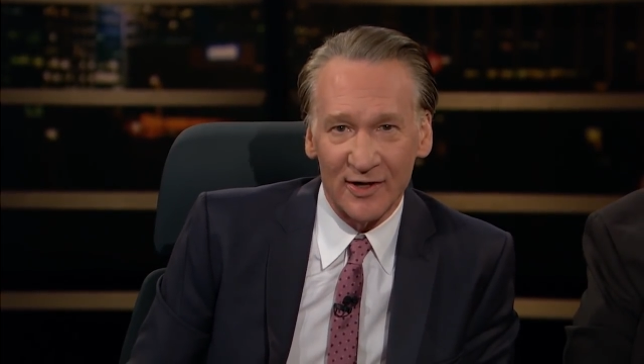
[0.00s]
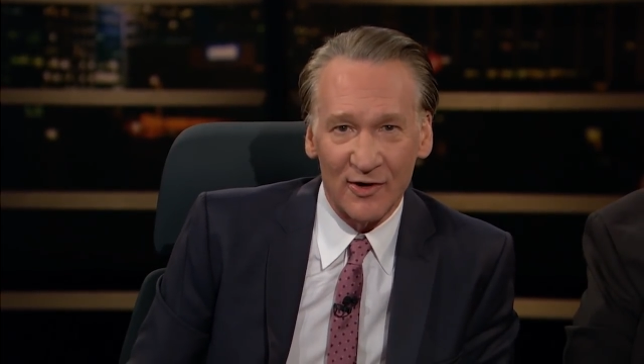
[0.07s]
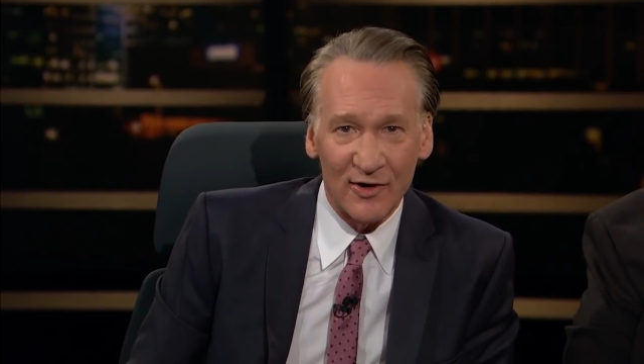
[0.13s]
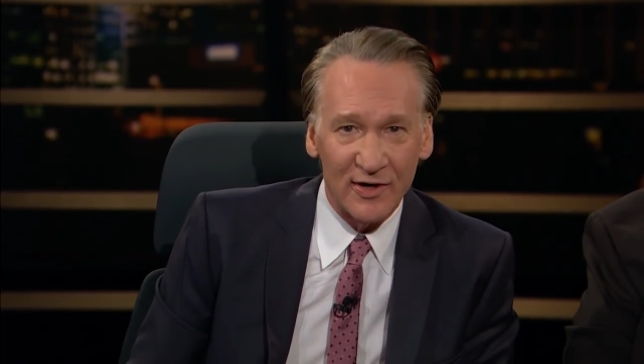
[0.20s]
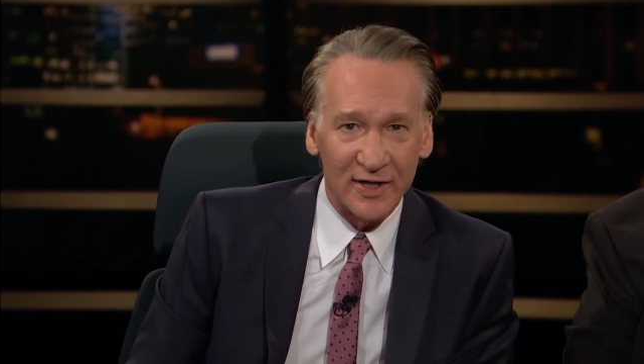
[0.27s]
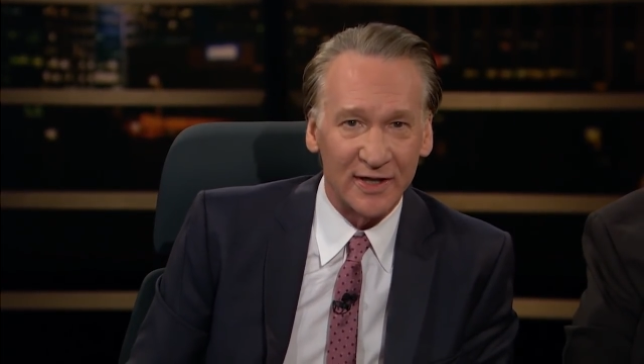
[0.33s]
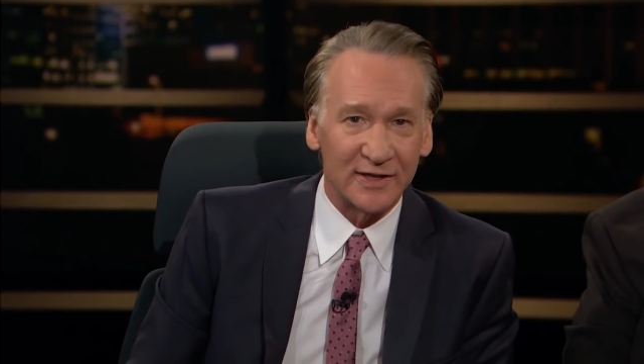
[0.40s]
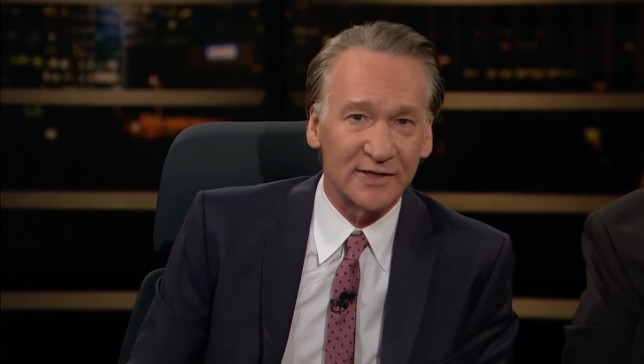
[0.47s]

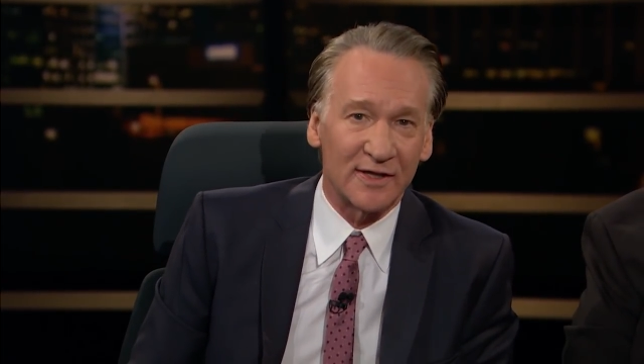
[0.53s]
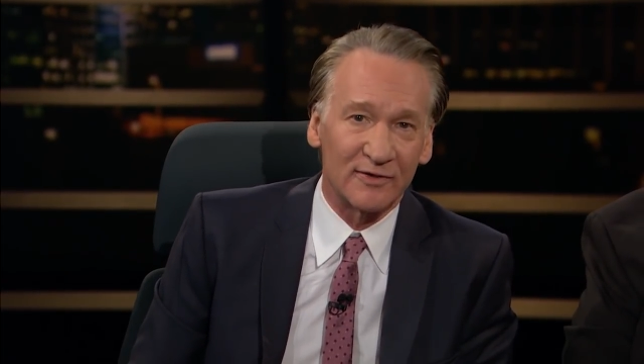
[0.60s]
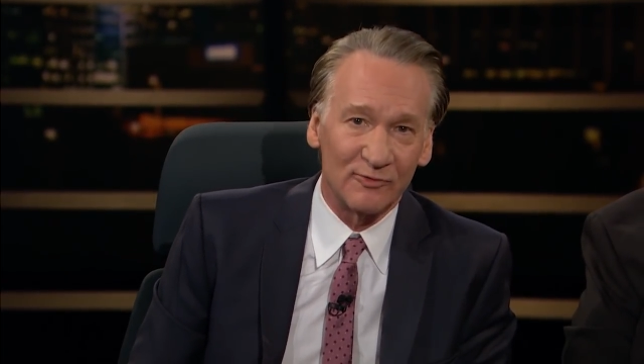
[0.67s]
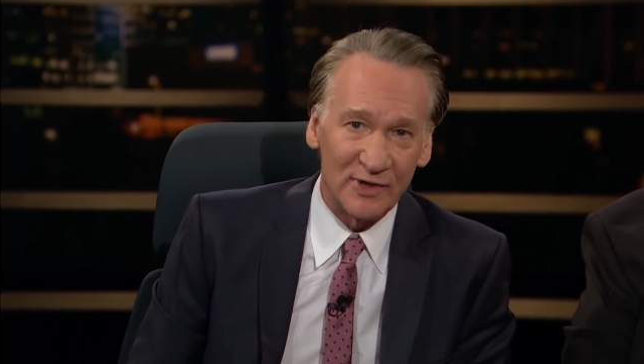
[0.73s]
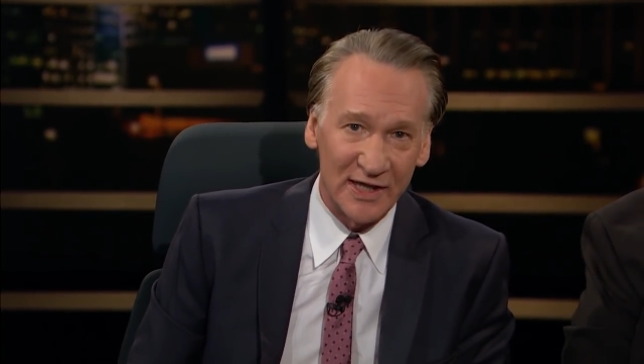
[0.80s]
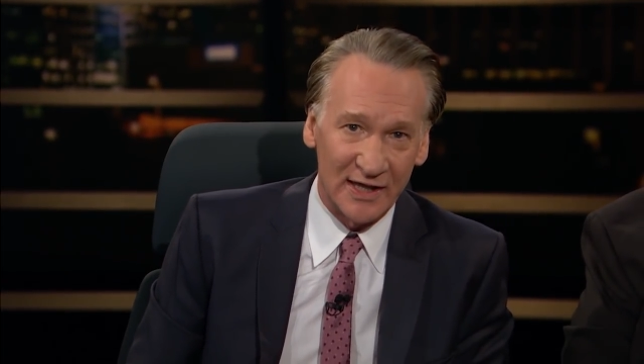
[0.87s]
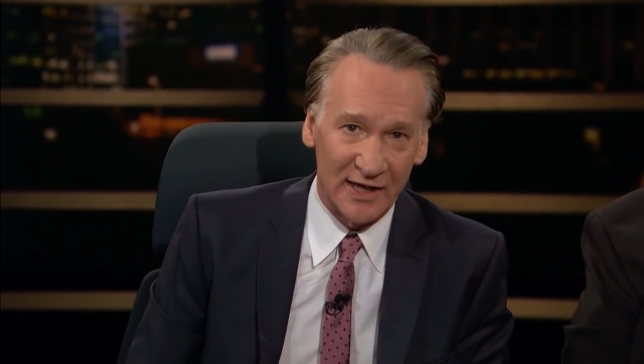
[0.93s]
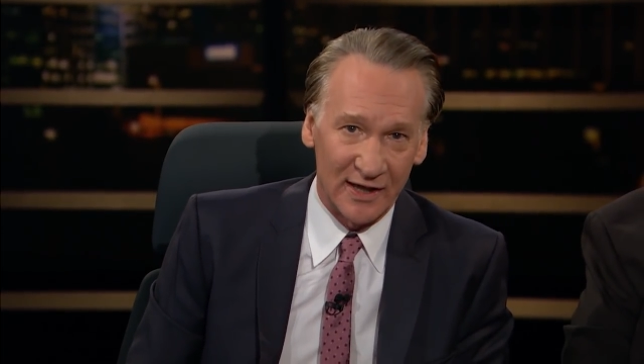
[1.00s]
Hardee's on
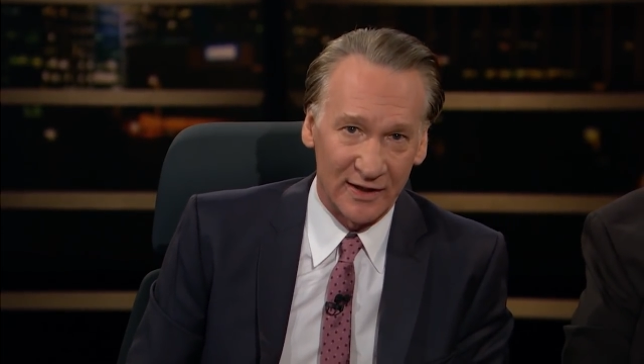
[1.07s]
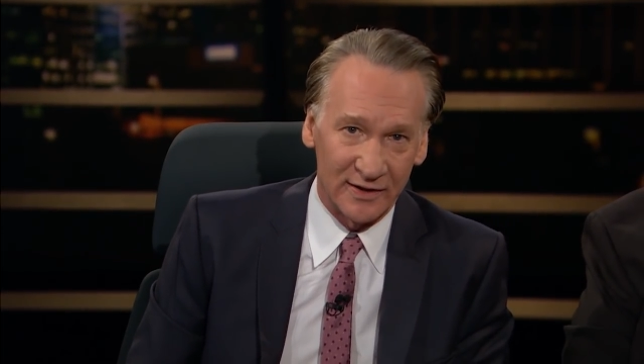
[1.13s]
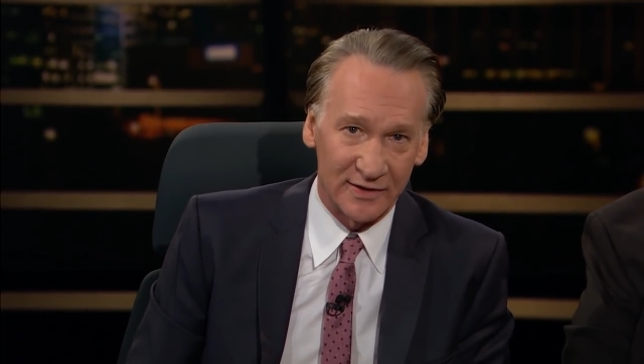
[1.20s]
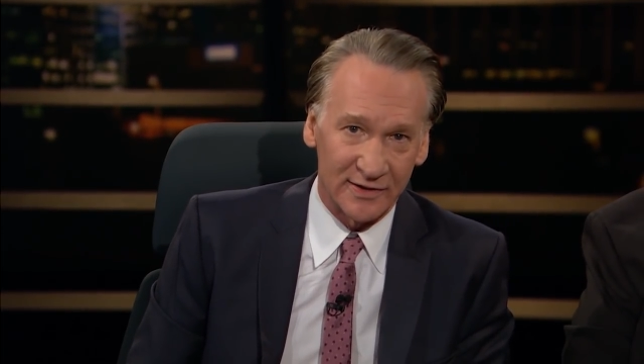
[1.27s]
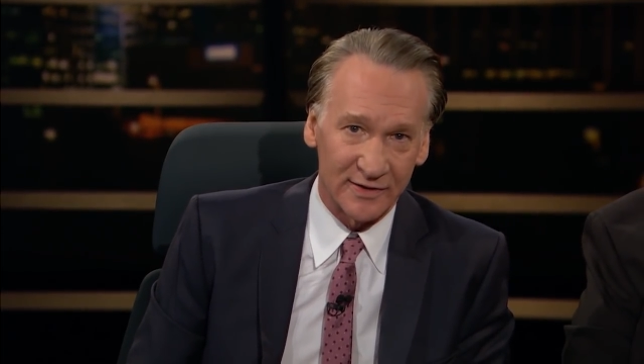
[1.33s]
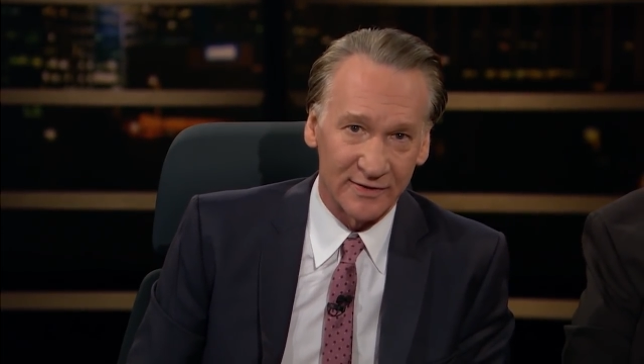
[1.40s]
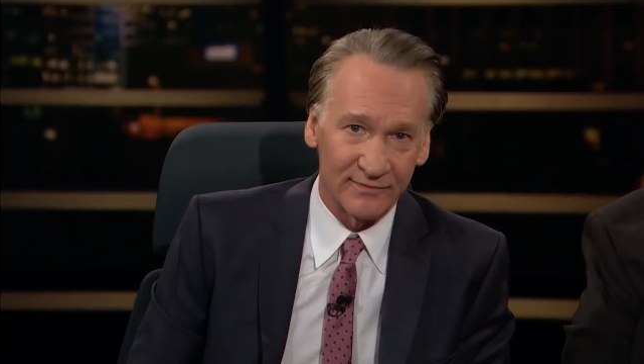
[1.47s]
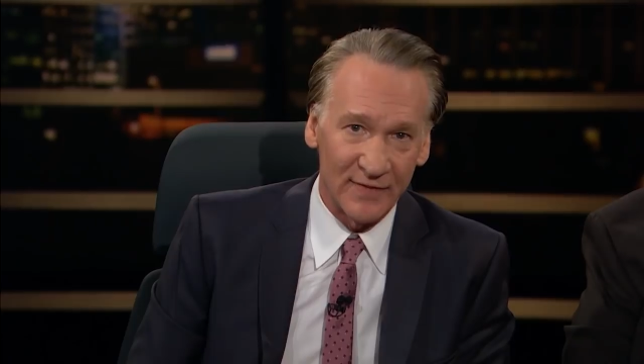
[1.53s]

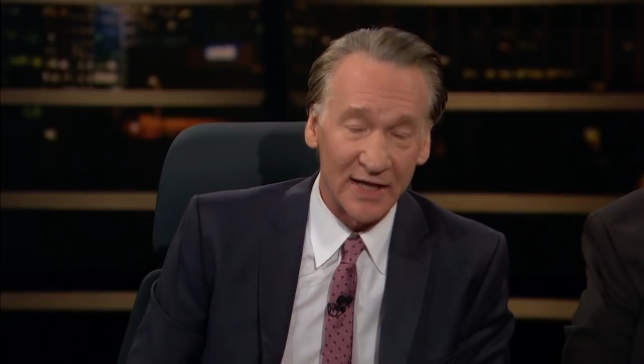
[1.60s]
weekends